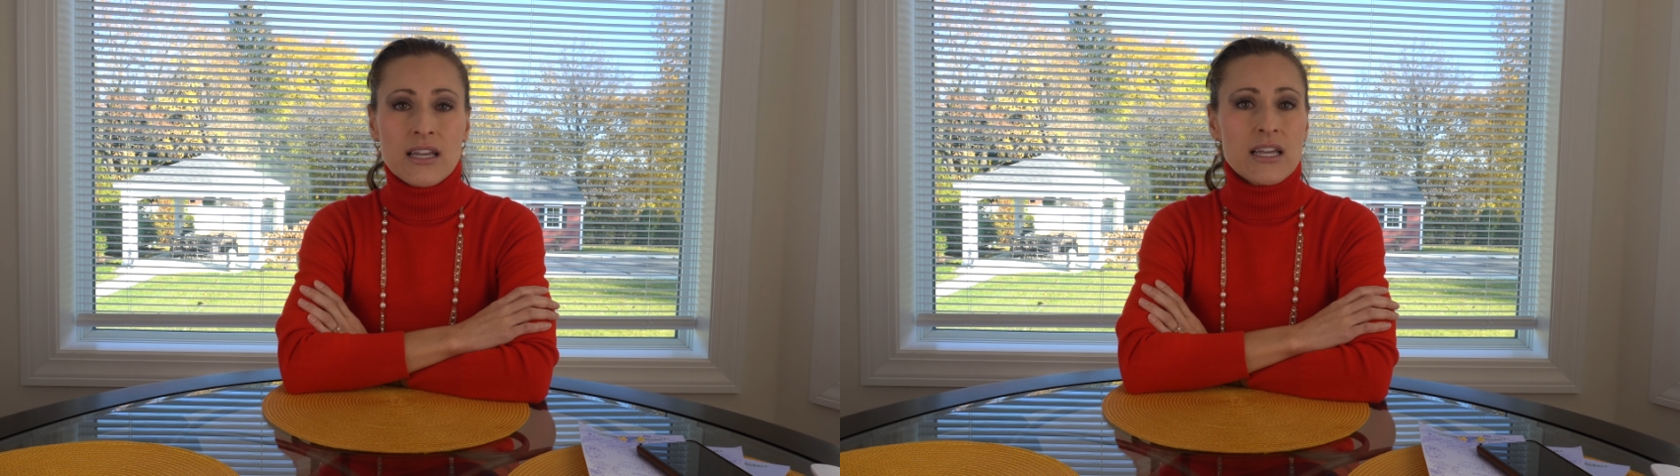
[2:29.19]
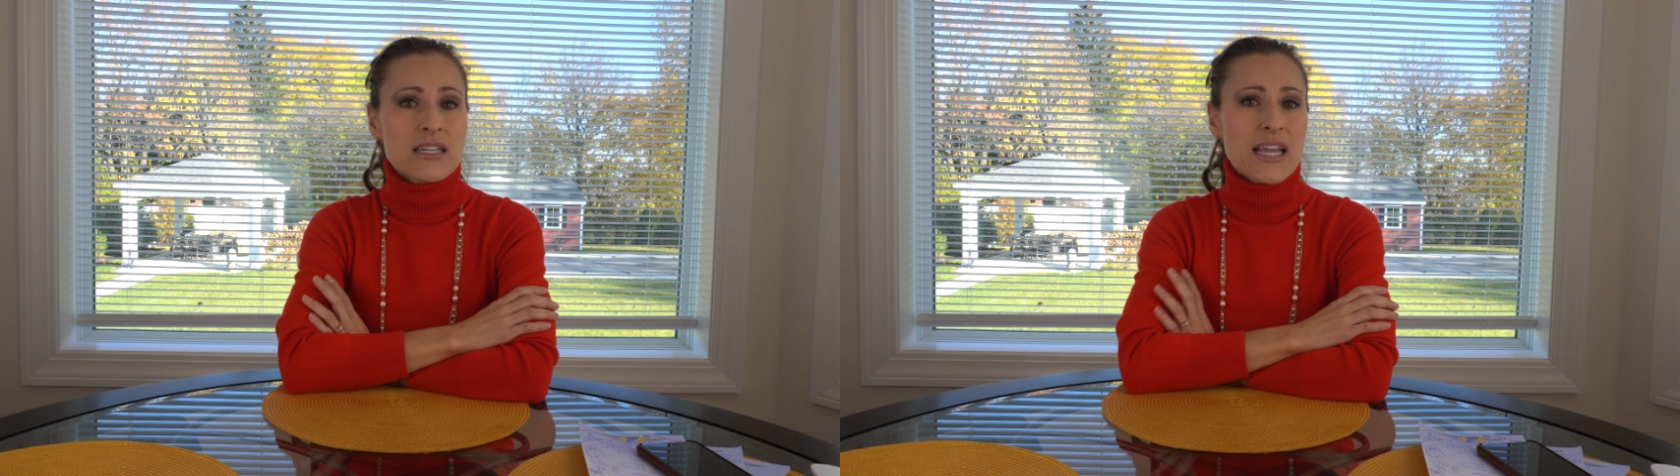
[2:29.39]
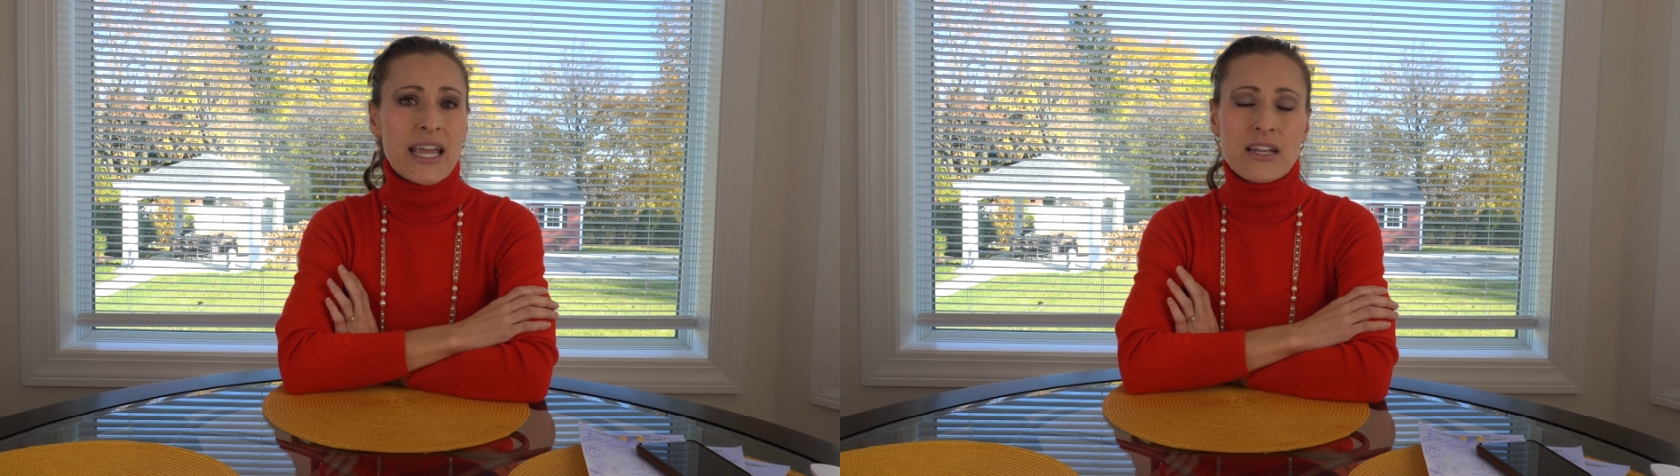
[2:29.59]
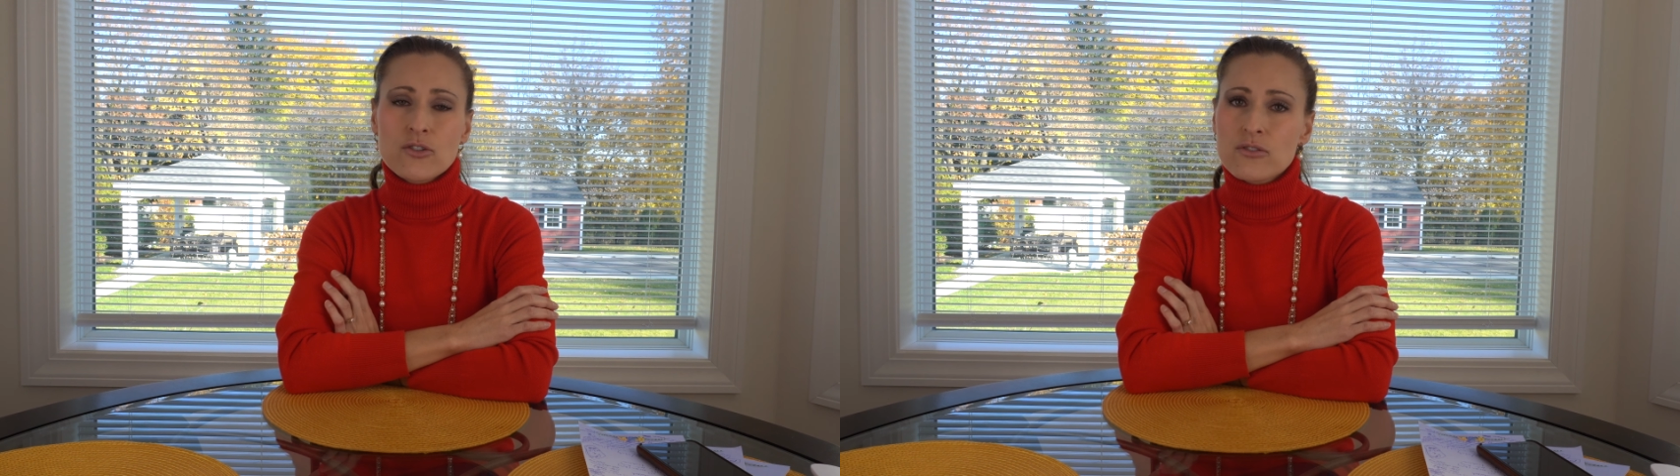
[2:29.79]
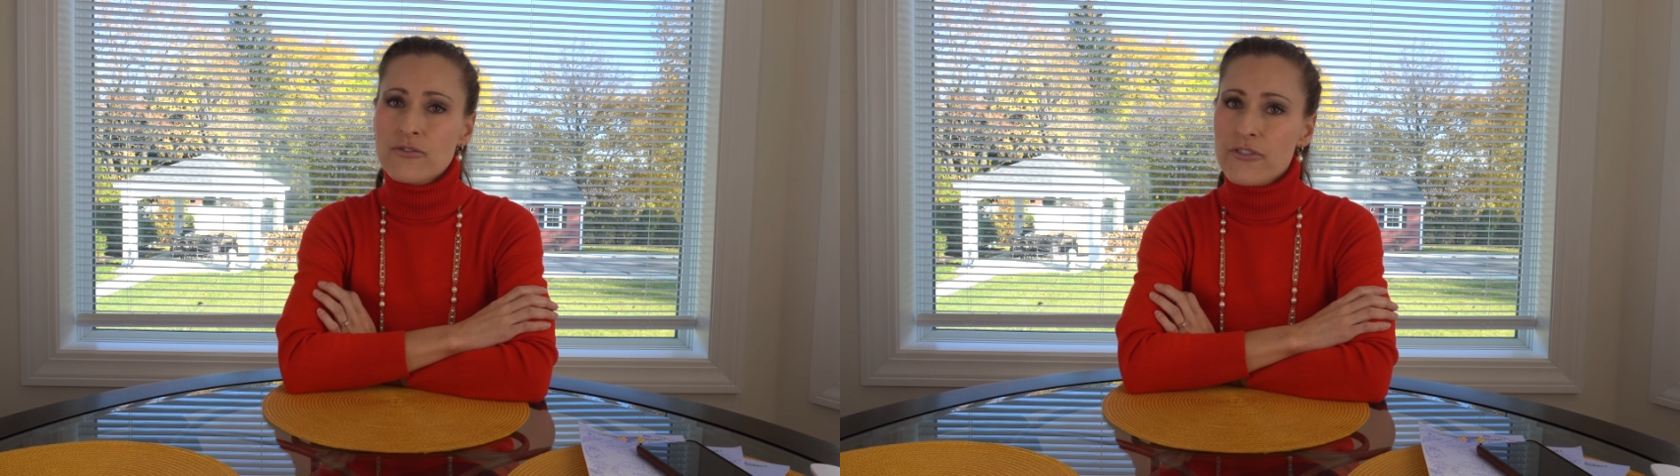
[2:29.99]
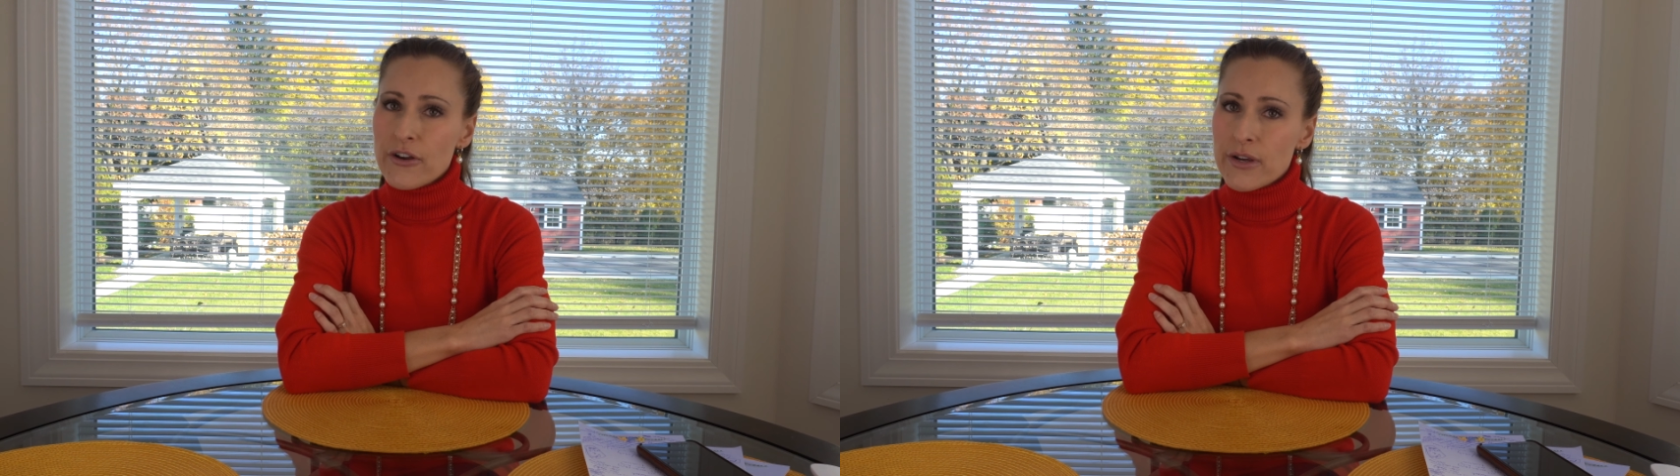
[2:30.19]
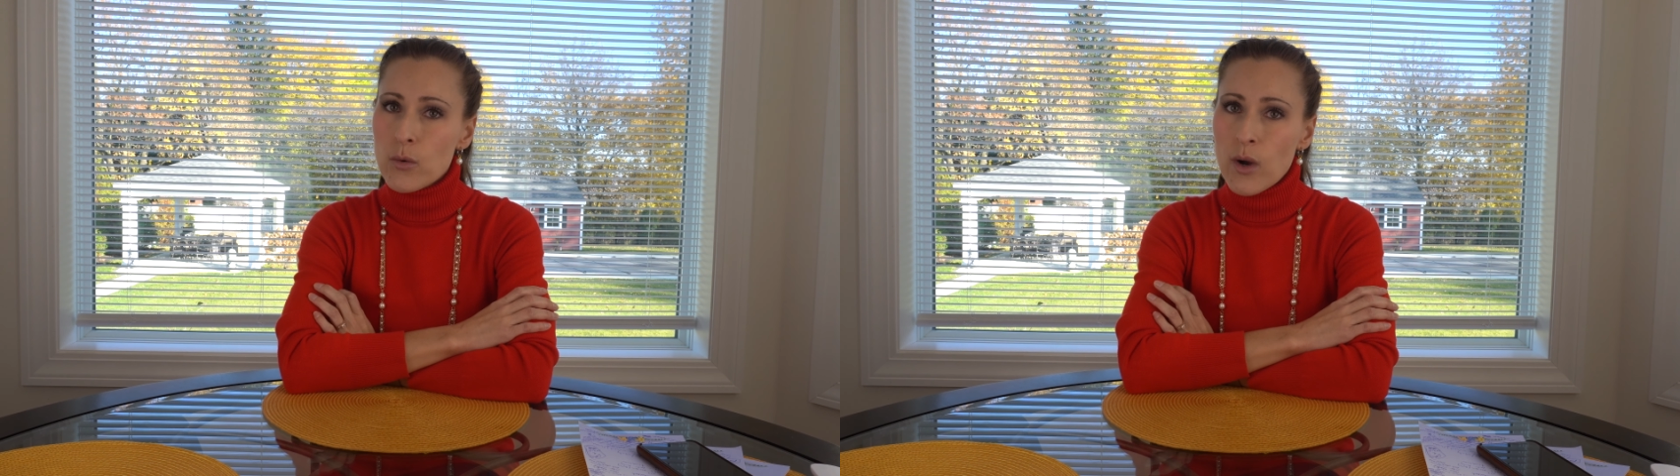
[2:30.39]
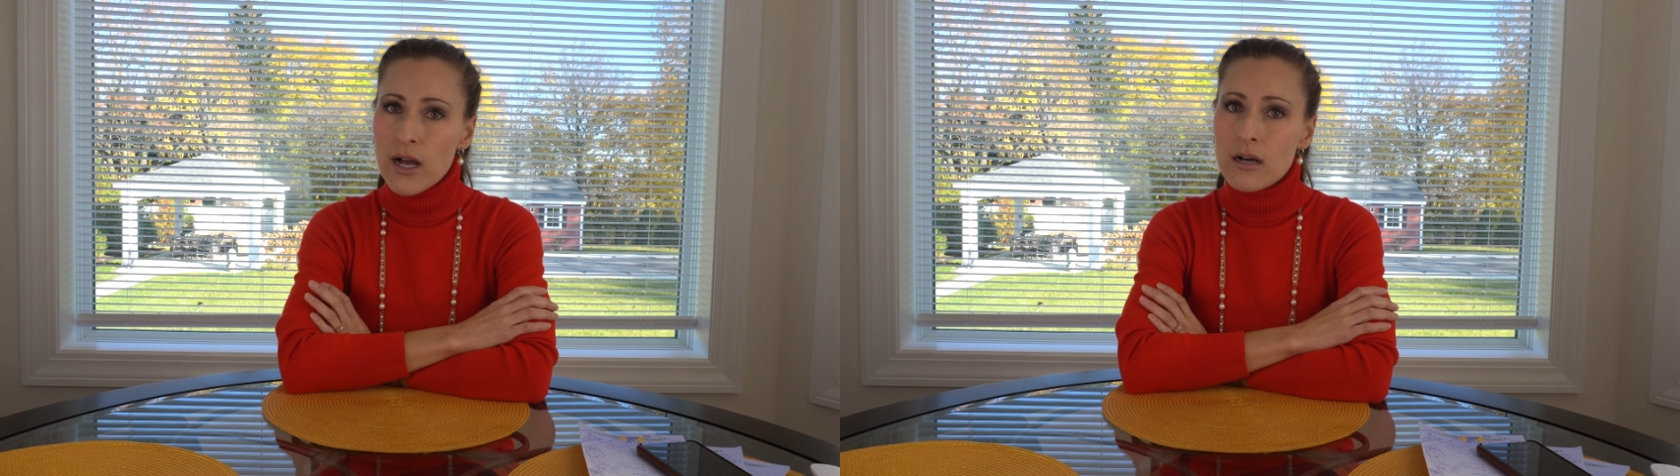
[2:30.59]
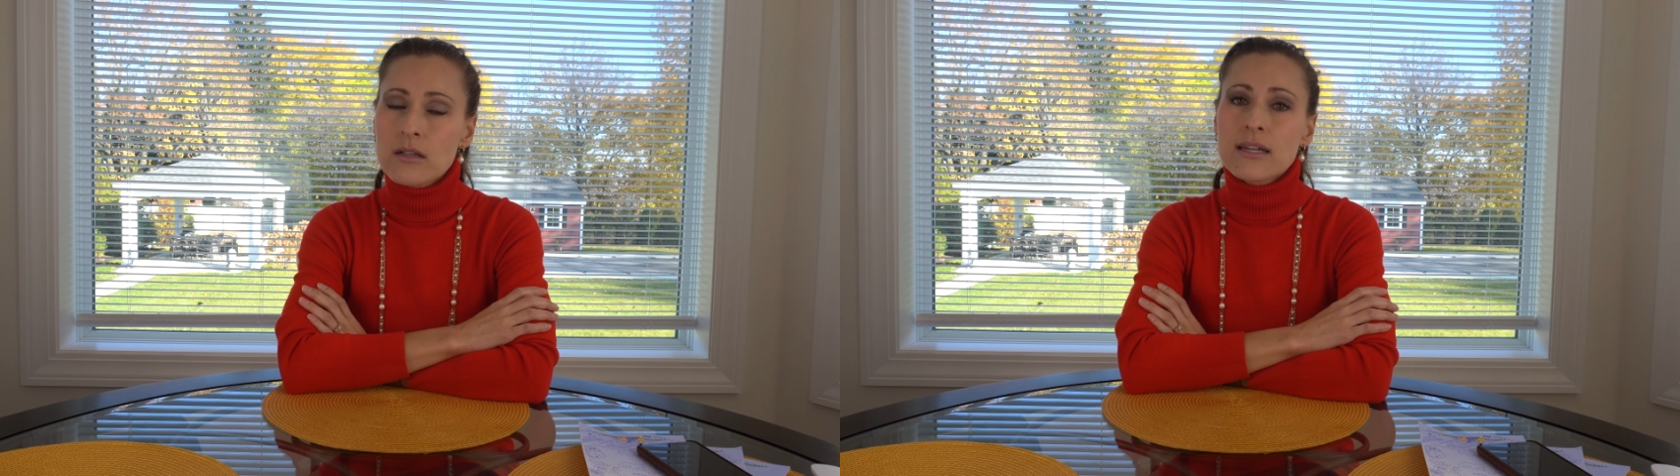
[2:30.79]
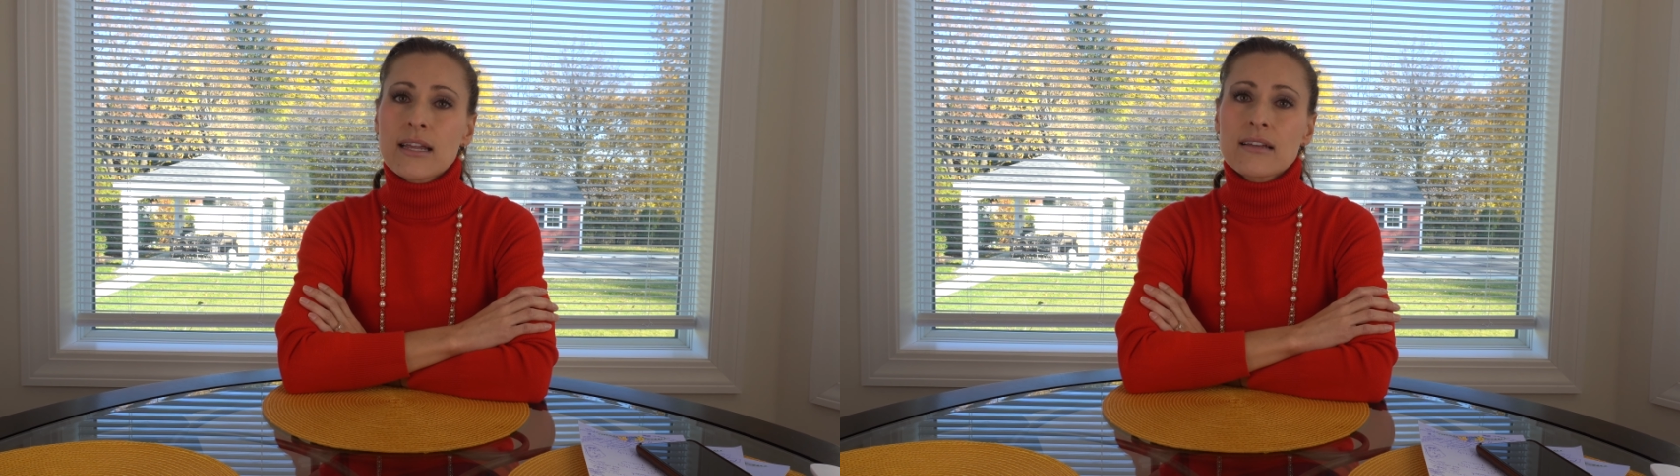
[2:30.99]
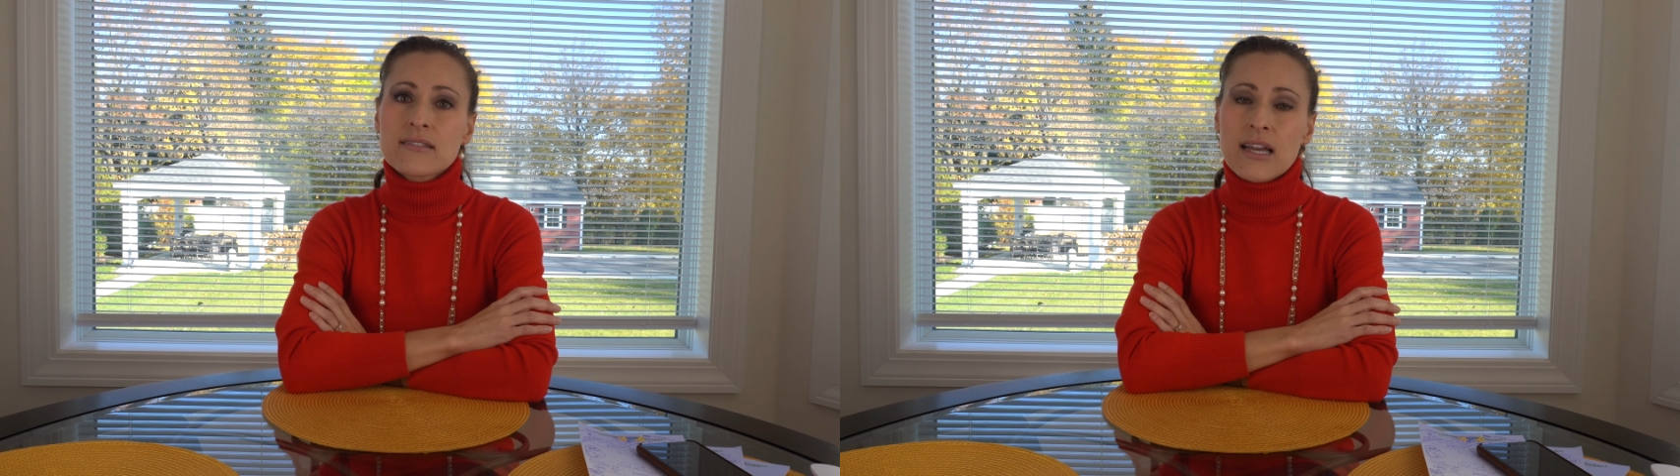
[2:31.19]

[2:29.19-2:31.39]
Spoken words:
It handles very well and has